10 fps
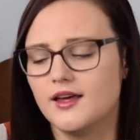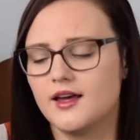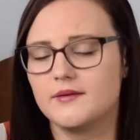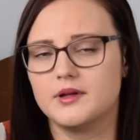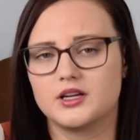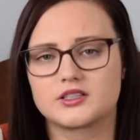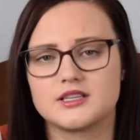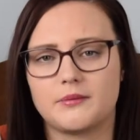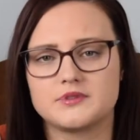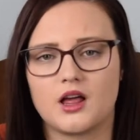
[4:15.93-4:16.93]
hooked
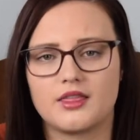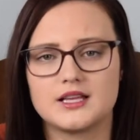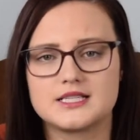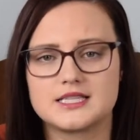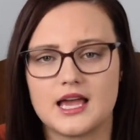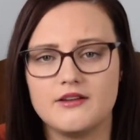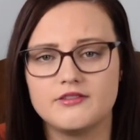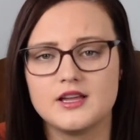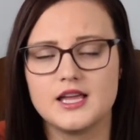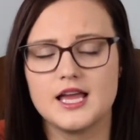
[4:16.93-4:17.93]
up to all this stuff.